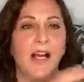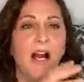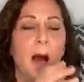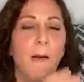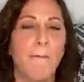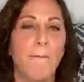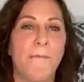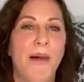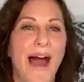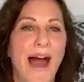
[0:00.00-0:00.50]

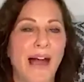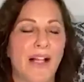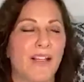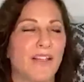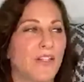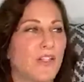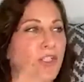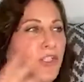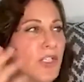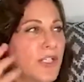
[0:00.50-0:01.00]
come
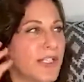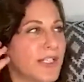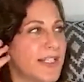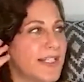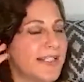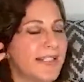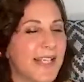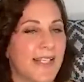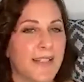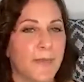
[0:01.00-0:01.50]
back, look at
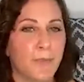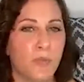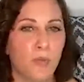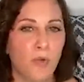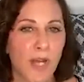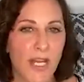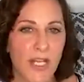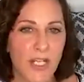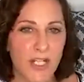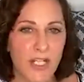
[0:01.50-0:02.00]
the
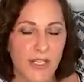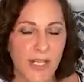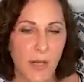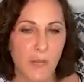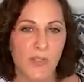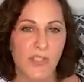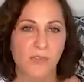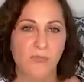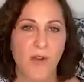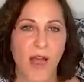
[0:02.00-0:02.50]
celebration
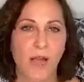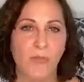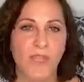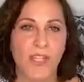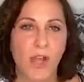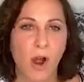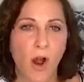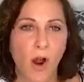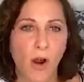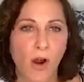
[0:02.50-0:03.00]
that was
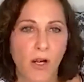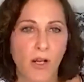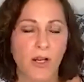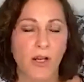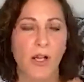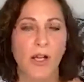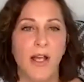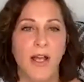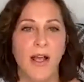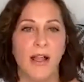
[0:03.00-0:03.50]
around the ark,